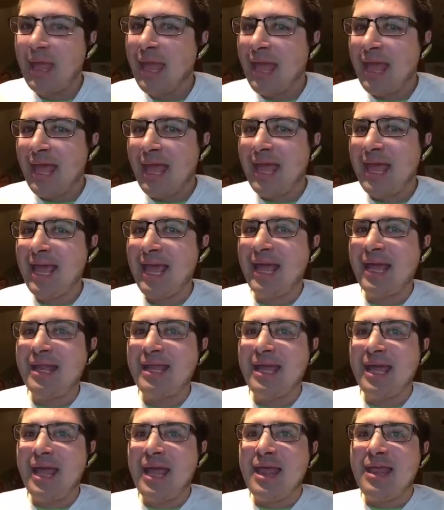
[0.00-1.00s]
And
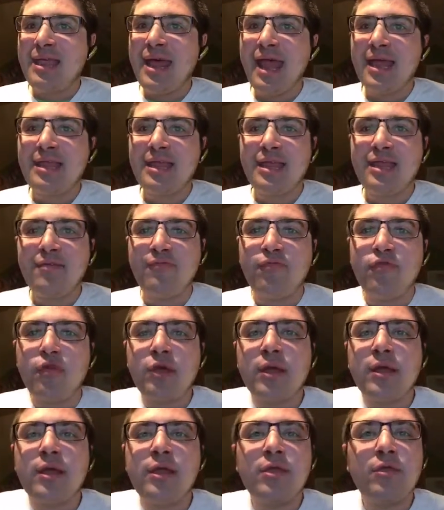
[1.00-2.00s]
that does it for
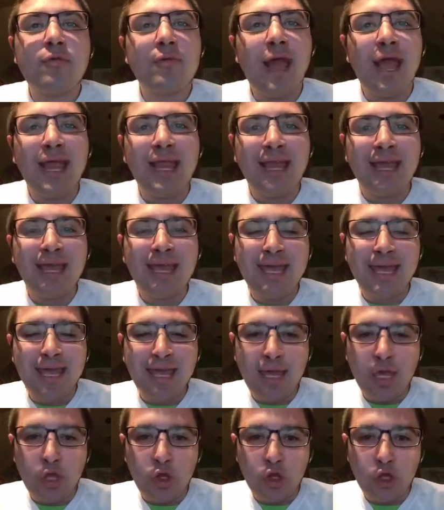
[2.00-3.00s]
the Riley King
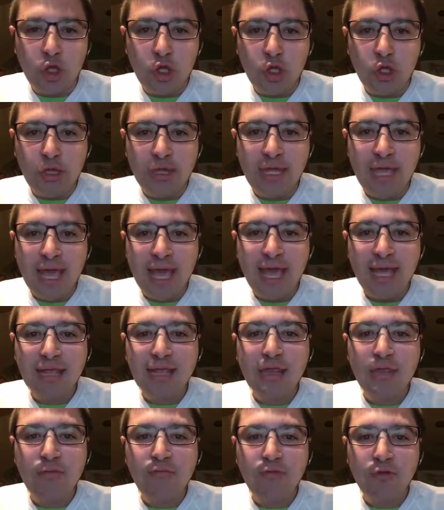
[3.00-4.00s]
newscast
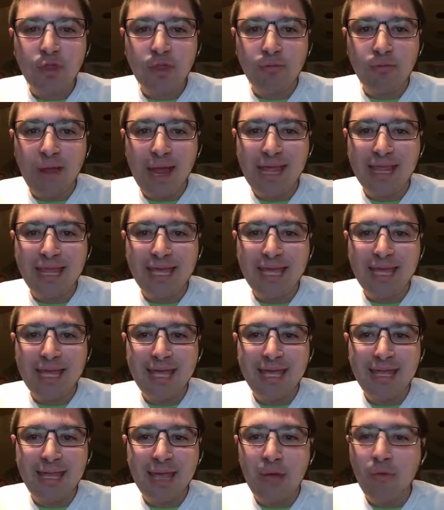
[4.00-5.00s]
for the Riley King
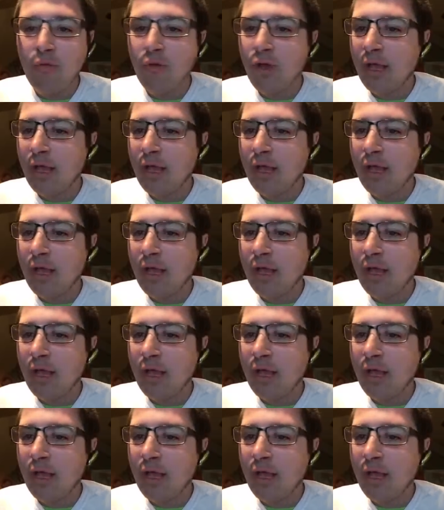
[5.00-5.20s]
Network.